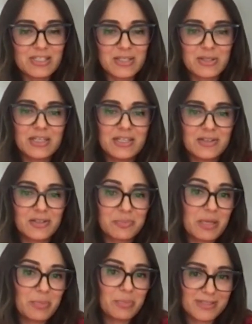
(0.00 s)
could either be
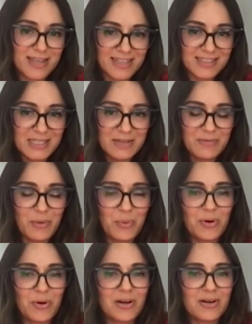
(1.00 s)
protective
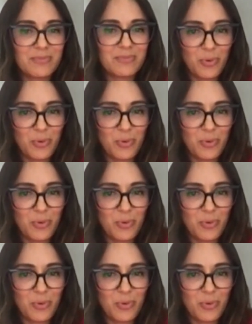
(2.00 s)
or